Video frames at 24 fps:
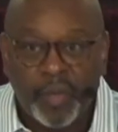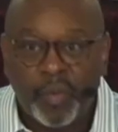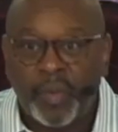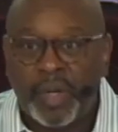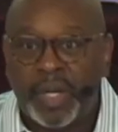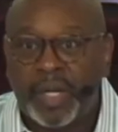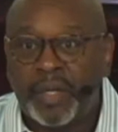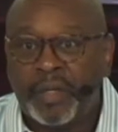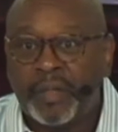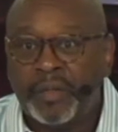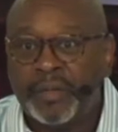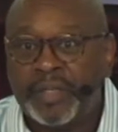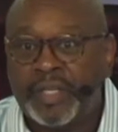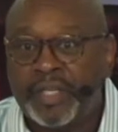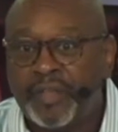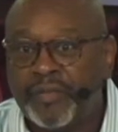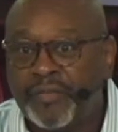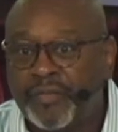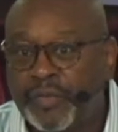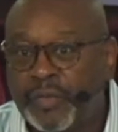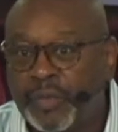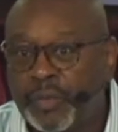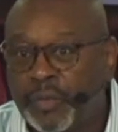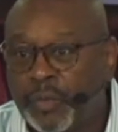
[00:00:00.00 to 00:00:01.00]
Well,
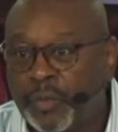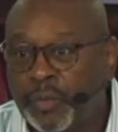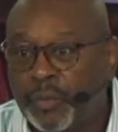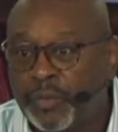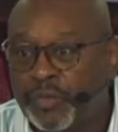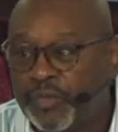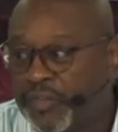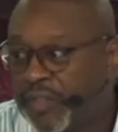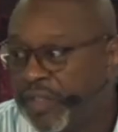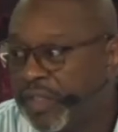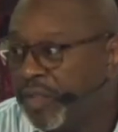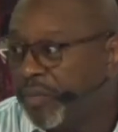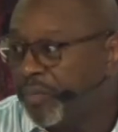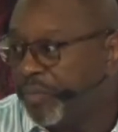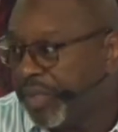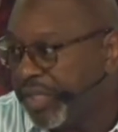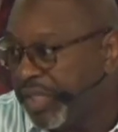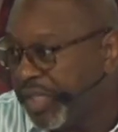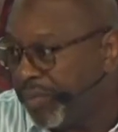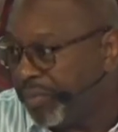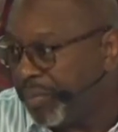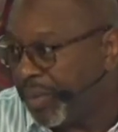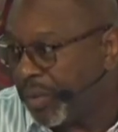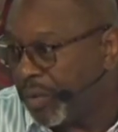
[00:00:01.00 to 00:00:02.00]
if you see a
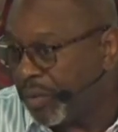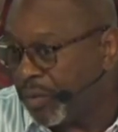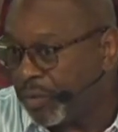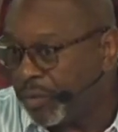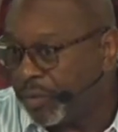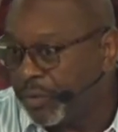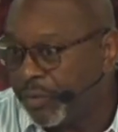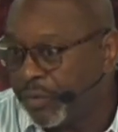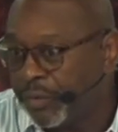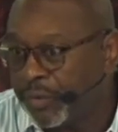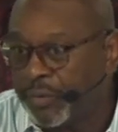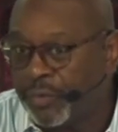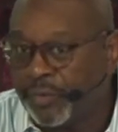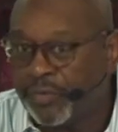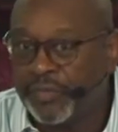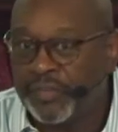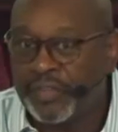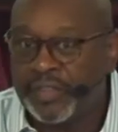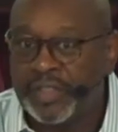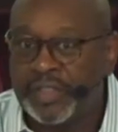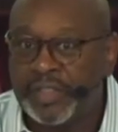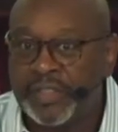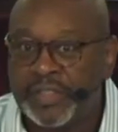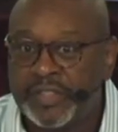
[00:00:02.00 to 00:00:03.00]
peephole, you
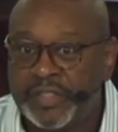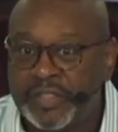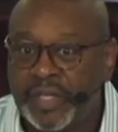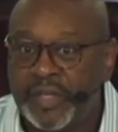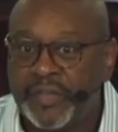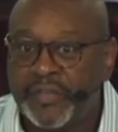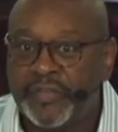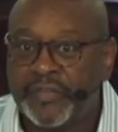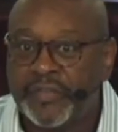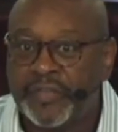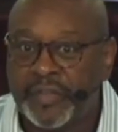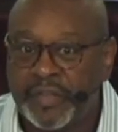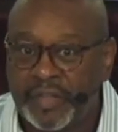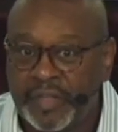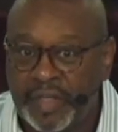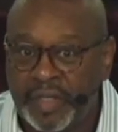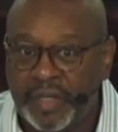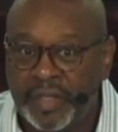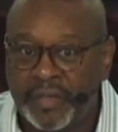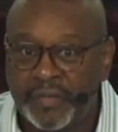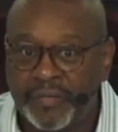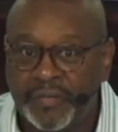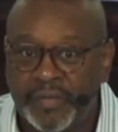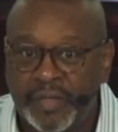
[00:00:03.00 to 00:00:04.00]
see just
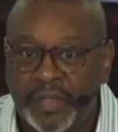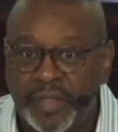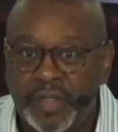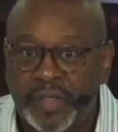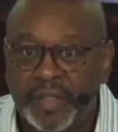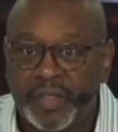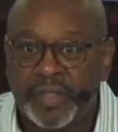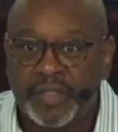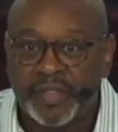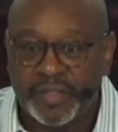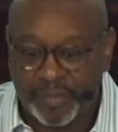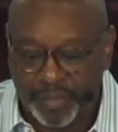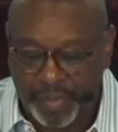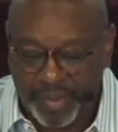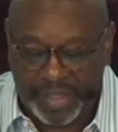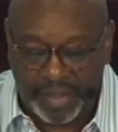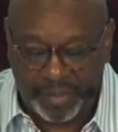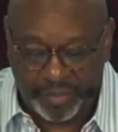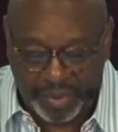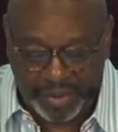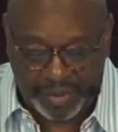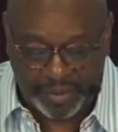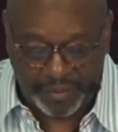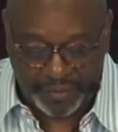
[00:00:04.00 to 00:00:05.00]
enough to
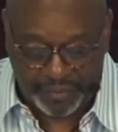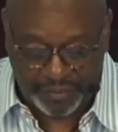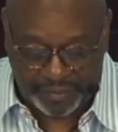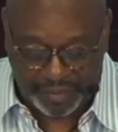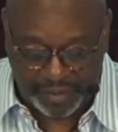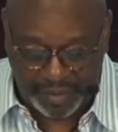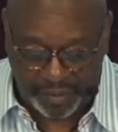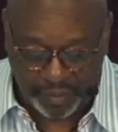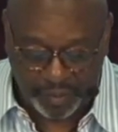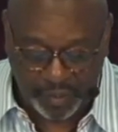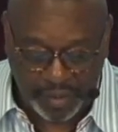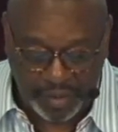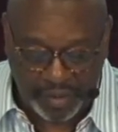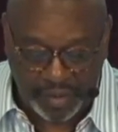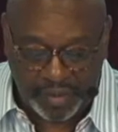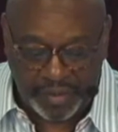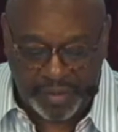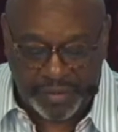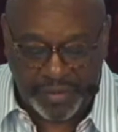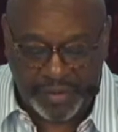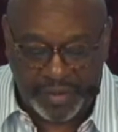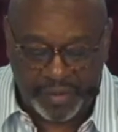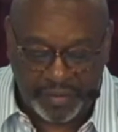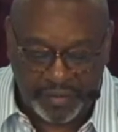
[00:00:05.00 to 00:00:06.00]
pay bills. And one of
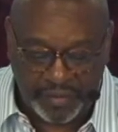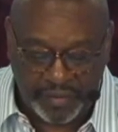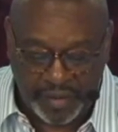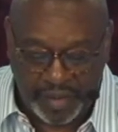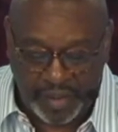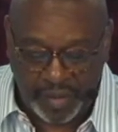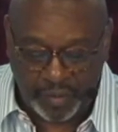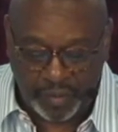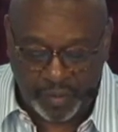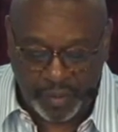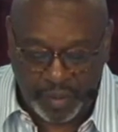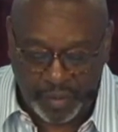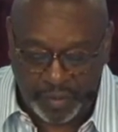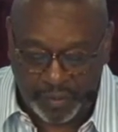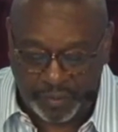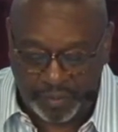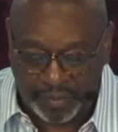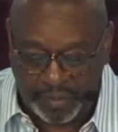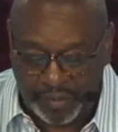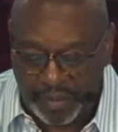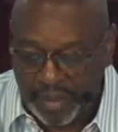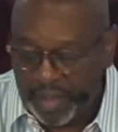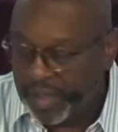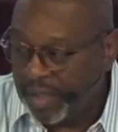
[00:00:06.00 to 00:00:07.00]
the things that I wrote,
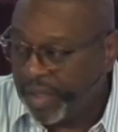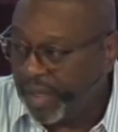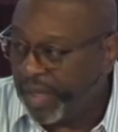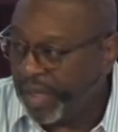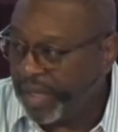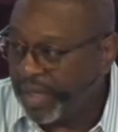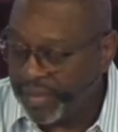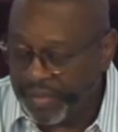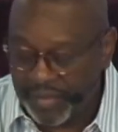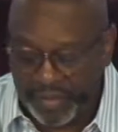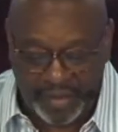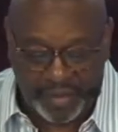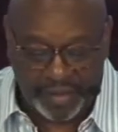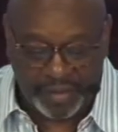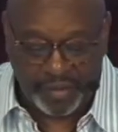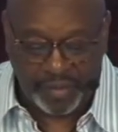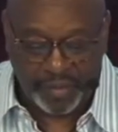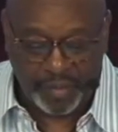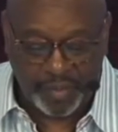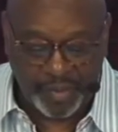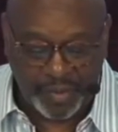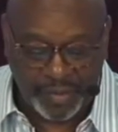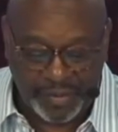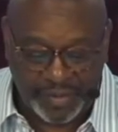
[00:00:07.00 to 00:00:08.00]
and I thank
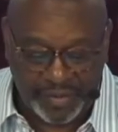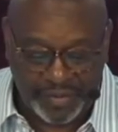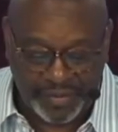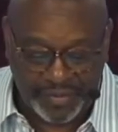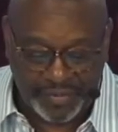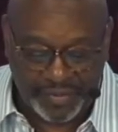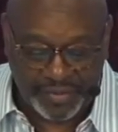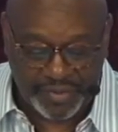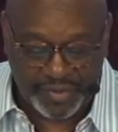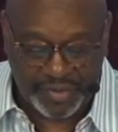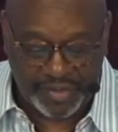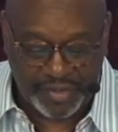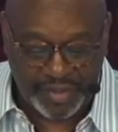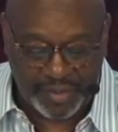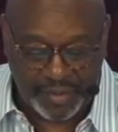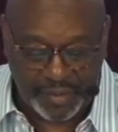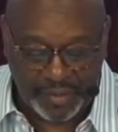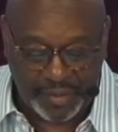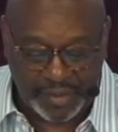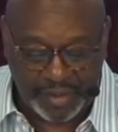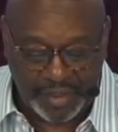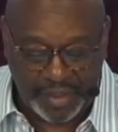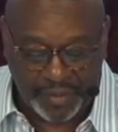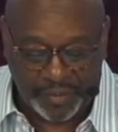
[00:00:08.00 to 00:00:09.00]
you, Bernice, for
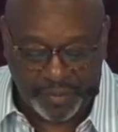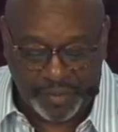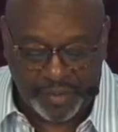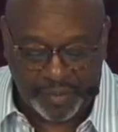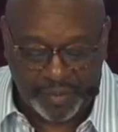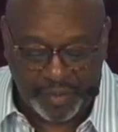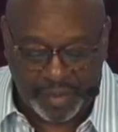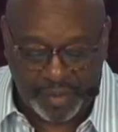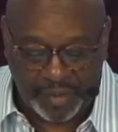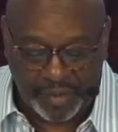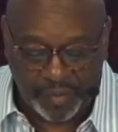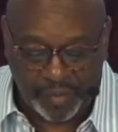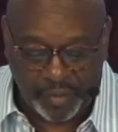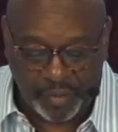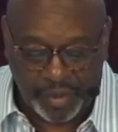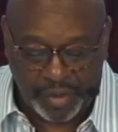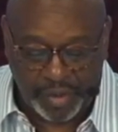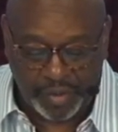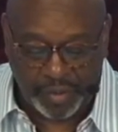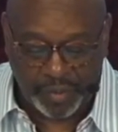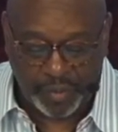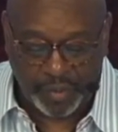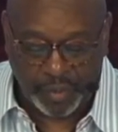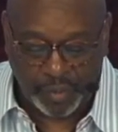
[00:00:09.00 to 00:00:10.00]
sharing that with me of
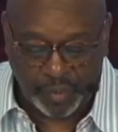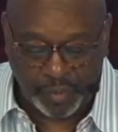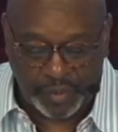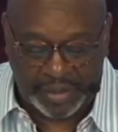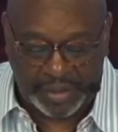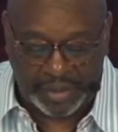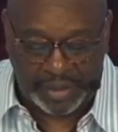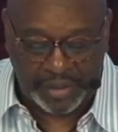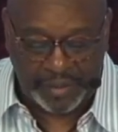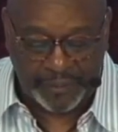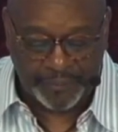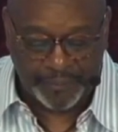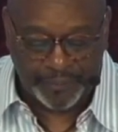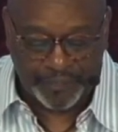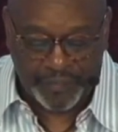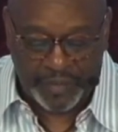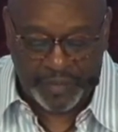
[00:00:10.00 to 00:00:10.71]
what you were reading,